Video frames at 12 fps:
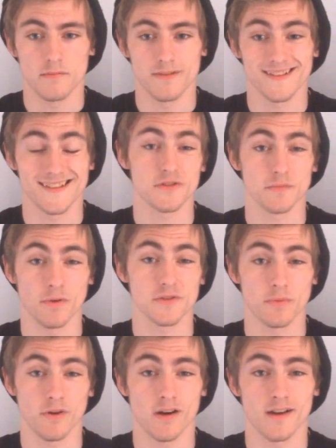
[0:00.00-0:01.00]
This is no
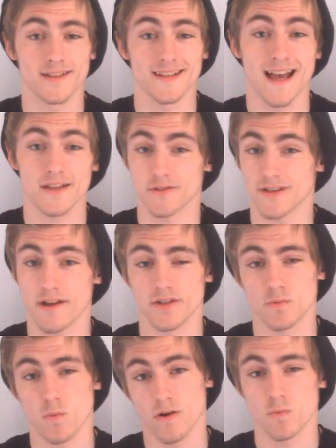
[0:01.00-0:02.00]
surprise, as on
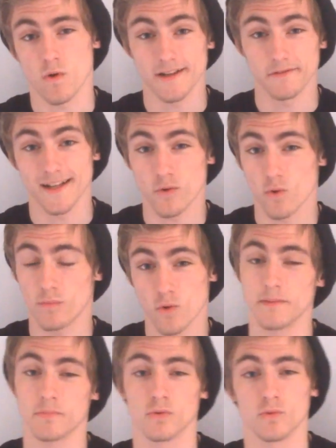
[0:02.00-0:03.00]
average, 1 in
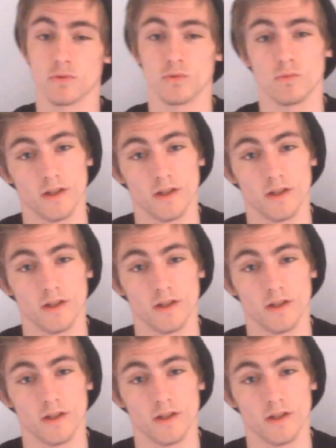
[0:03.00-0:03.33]
4 people